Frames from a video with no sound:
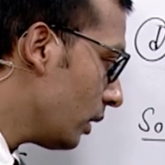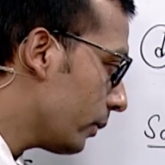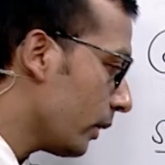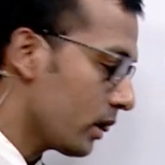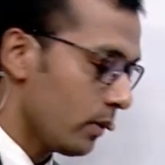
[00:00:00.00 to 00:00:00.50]

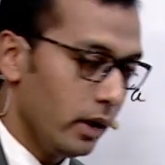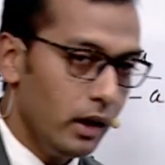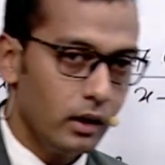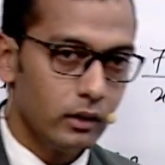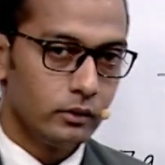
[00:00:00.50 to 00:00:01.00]
plus b
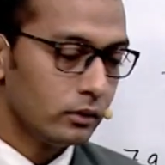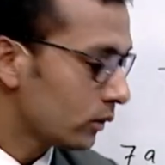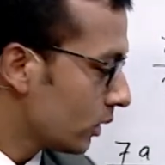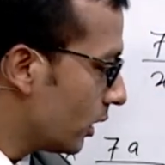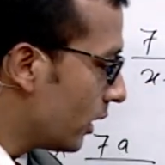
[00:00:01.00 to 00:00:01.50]

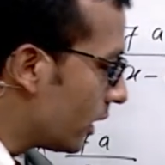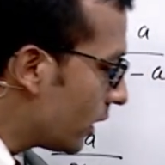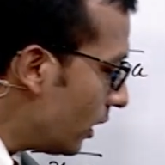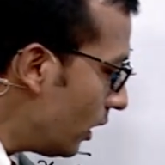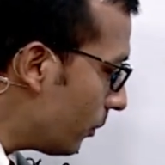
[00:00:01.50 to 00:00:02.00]

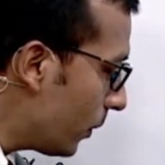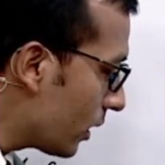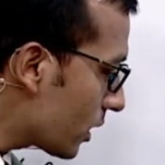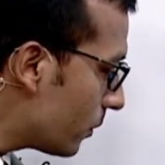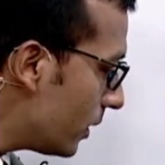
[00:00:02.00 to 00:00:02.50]

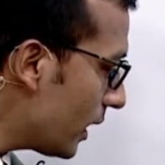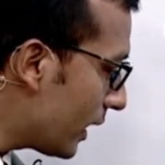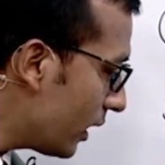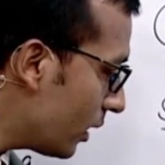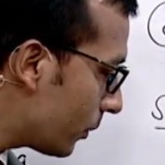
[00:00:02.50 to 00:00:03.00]

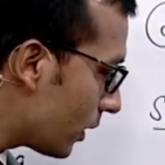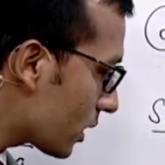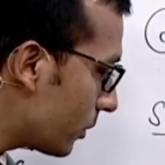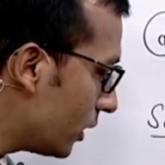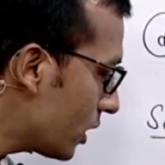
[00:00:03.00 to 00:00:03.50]
and a plus
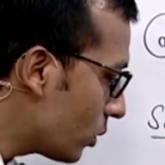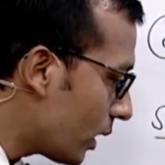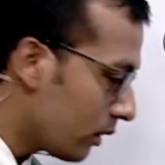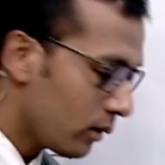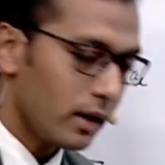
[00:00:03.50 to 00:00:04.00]
b, these two
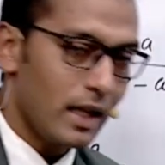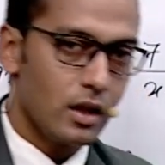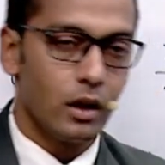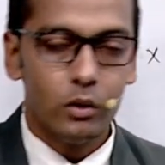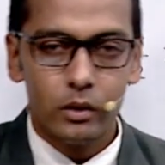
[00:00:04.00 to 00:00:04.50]
are
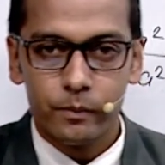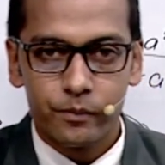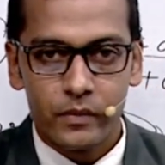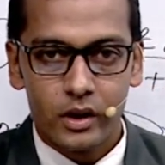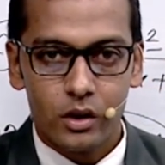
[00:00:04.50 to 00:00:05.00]
cancelled out.
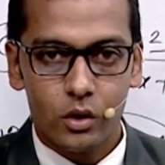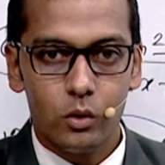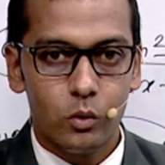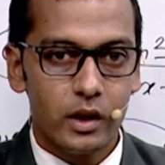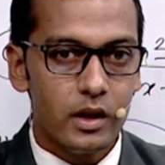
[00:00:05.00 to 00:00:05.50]
So
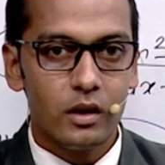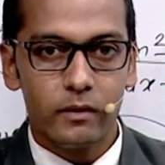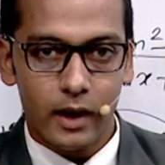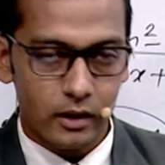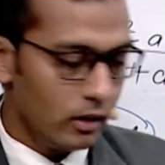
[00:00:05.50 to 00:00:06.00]
what is the
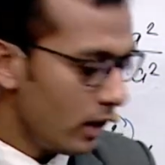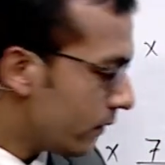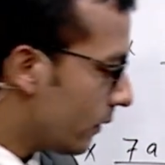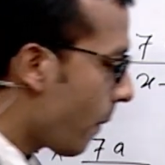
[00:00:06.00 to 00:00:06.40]
factor left?